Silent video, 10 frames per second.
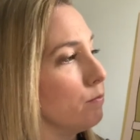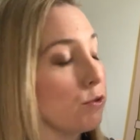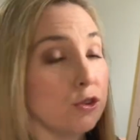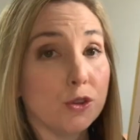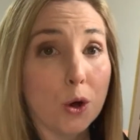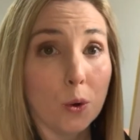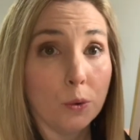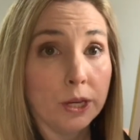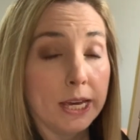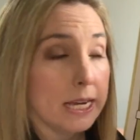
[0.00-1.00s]
So,
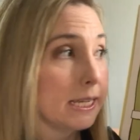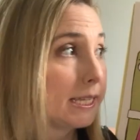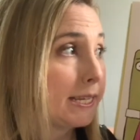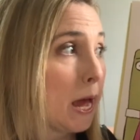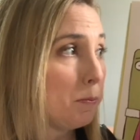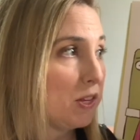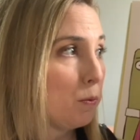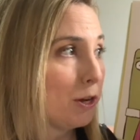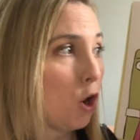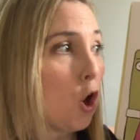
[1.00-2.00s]
Snapsy
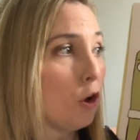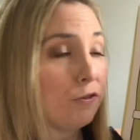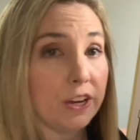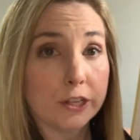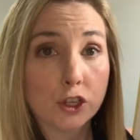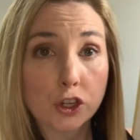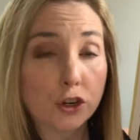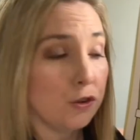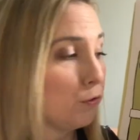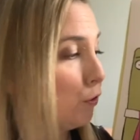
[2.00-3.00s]
went off in
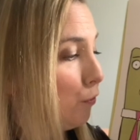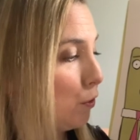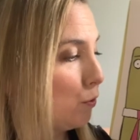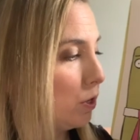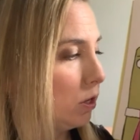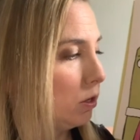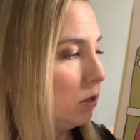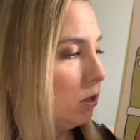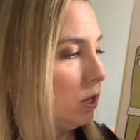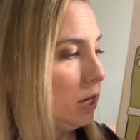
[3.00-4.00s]
search for food.
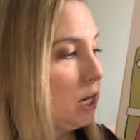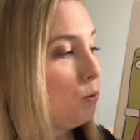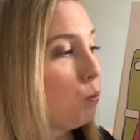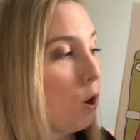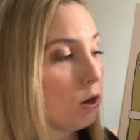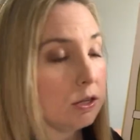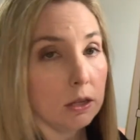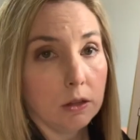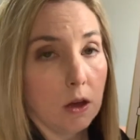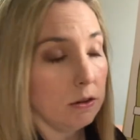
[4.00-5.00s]
He walked
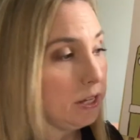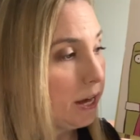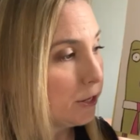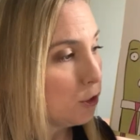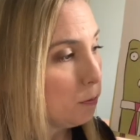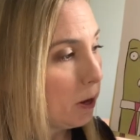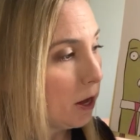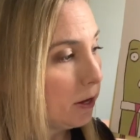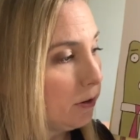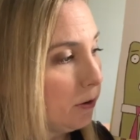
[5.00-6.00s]
along the edge of the
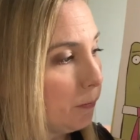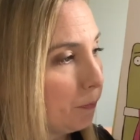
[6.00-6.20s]
pond.